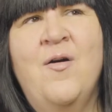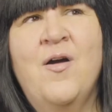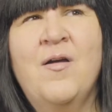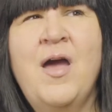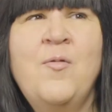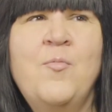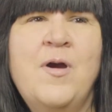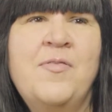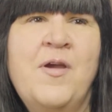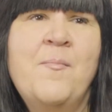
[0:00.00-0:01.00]

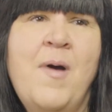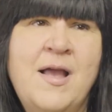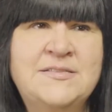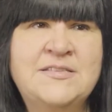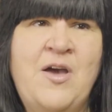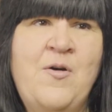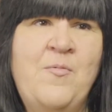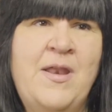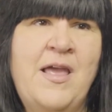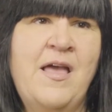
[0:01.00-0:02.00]
where their minds go
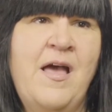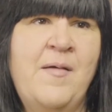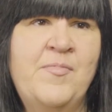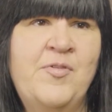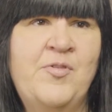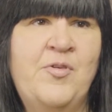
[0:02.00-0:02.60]
when it comes